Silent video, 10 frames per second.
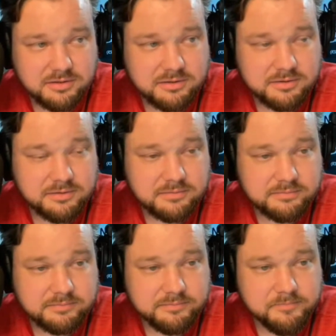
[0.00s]

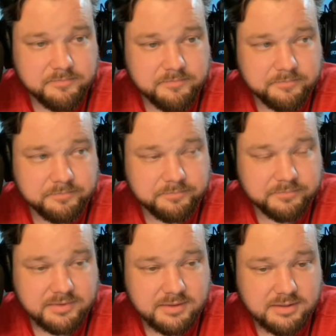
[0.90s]

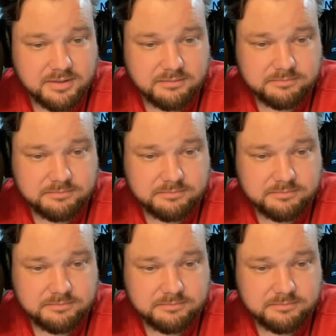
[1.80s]
(silence)